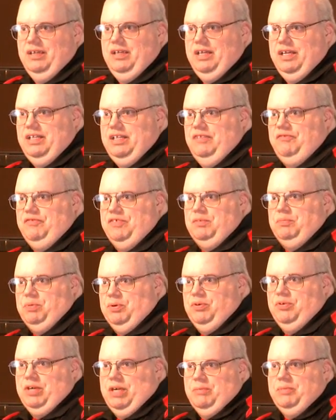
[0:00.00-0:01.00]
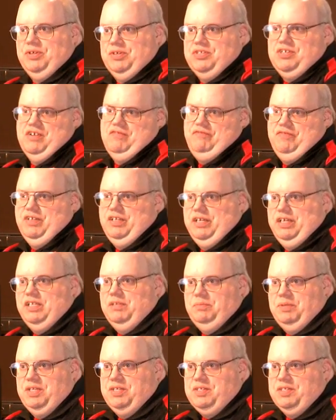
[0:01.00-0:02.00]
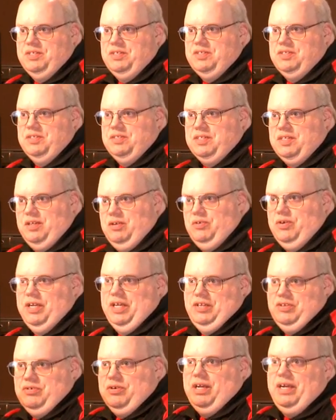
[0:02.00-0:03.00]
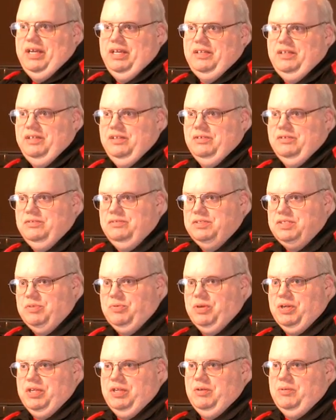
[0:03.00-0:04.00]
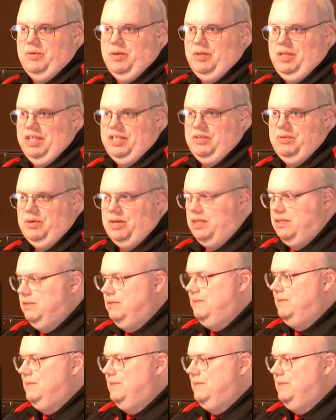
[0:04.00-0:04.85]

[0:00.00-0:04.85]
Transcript: and then for the programmer to start filling in the pieces and say, okay, try it, you know, does it work do you want, like you want,